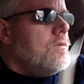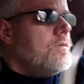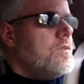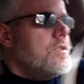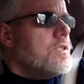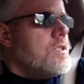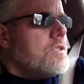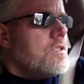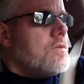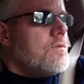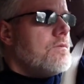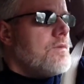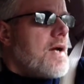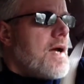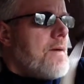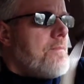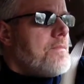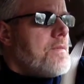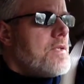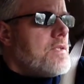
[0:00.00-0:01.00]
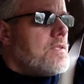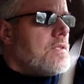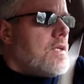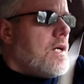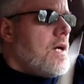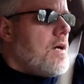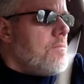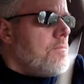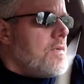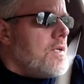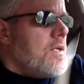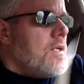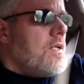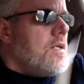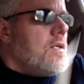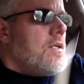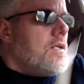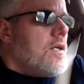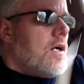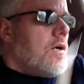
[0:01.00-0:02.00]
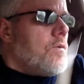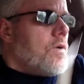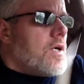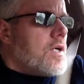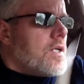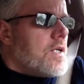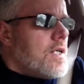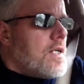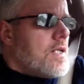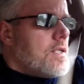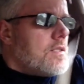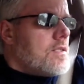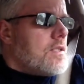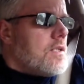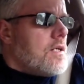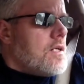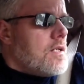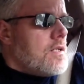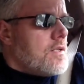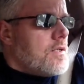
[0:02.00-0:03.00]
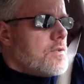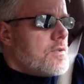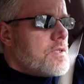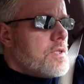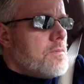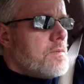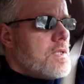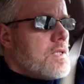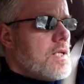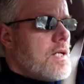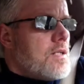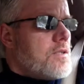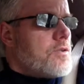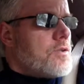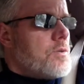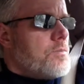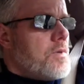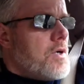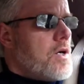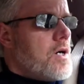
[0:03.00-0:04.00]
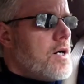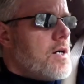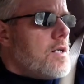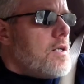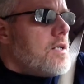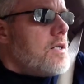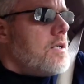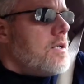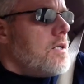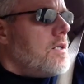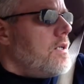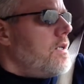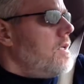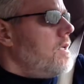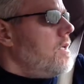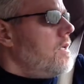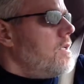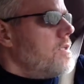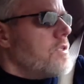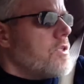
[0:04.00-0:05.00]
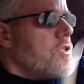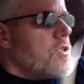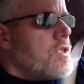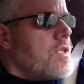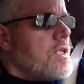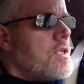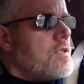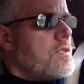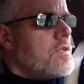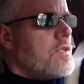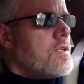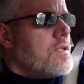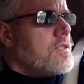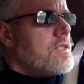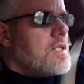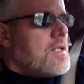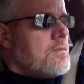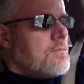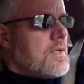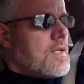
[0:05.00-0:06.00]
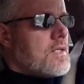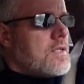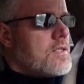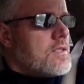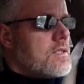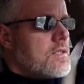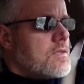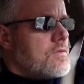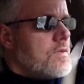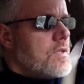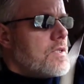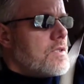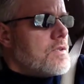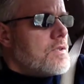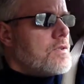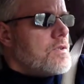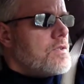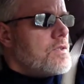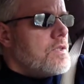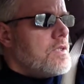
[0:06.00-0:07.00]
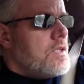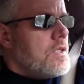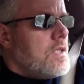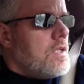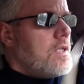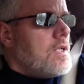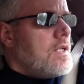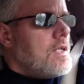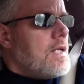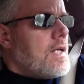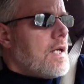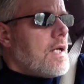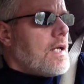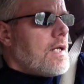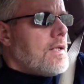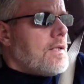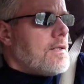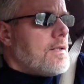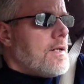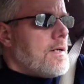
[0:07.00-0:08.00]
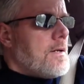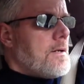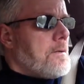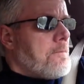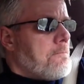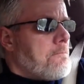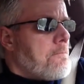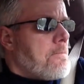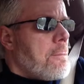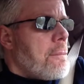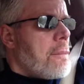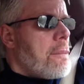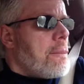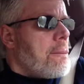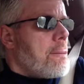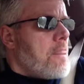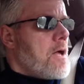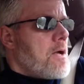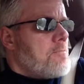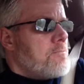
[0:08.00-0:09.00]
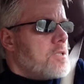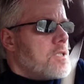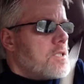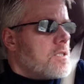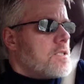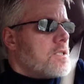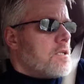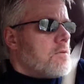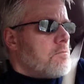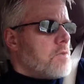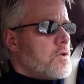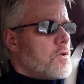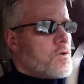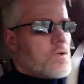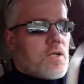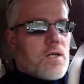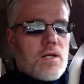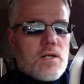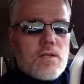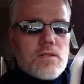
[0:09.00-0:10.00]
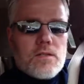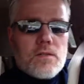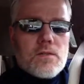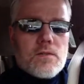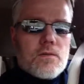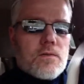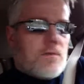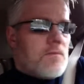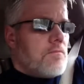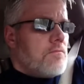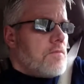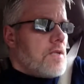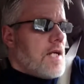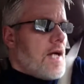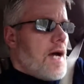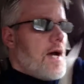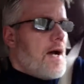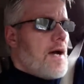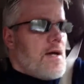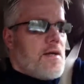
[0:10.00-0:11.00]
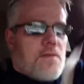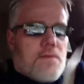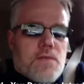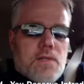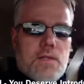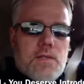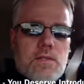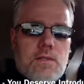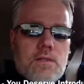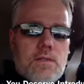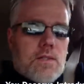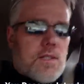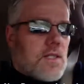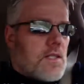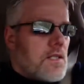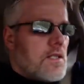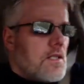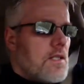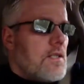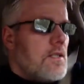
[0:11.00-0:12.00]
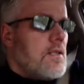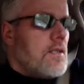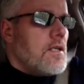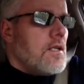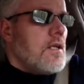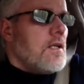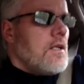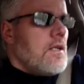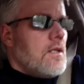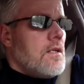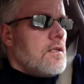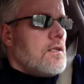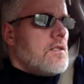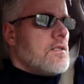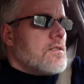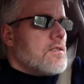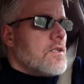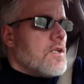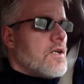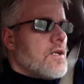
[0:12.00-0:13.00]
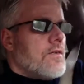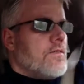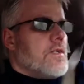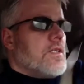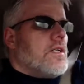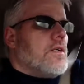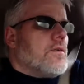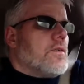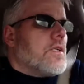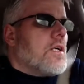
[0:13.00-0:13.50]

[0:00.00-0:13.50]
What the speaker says: just to wrap this up, I work at Yosemite National Park as a GS-13 making 6 figures, and I'm just a blue-collar guy that didn't think he deserve to go to